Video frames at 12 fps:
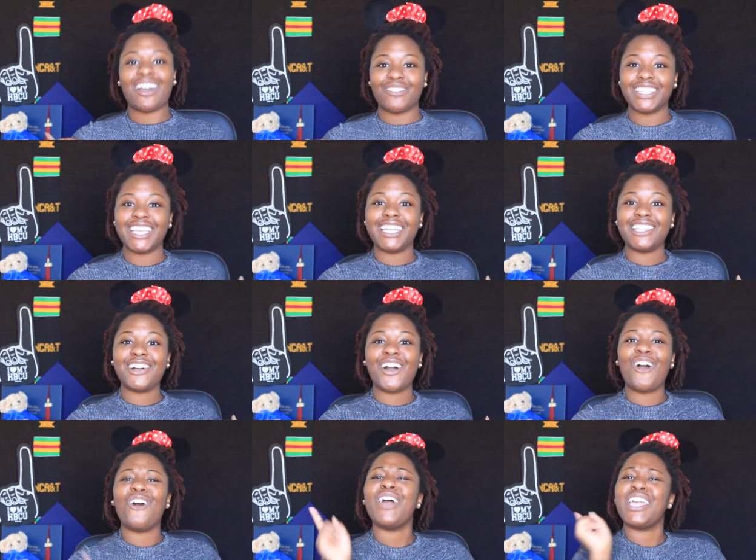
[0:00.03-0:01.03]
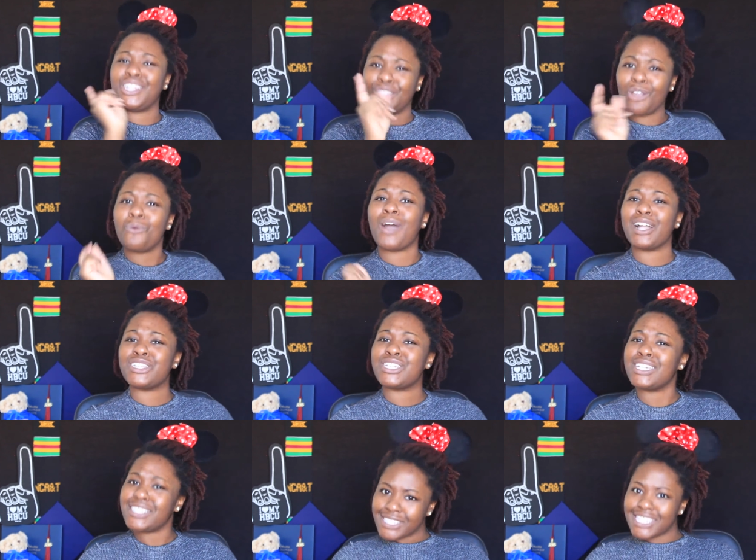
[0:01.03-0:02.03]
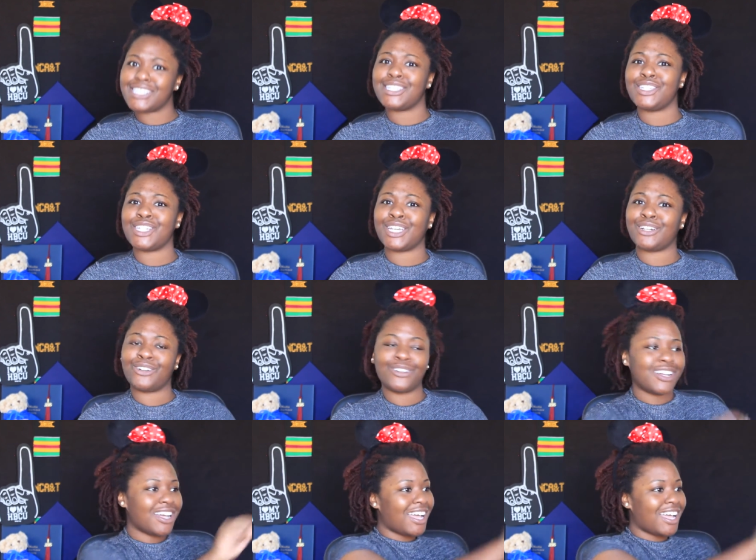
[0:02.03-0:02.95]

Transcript: I'm Aleigha Nicole and you're watching Disney Channel.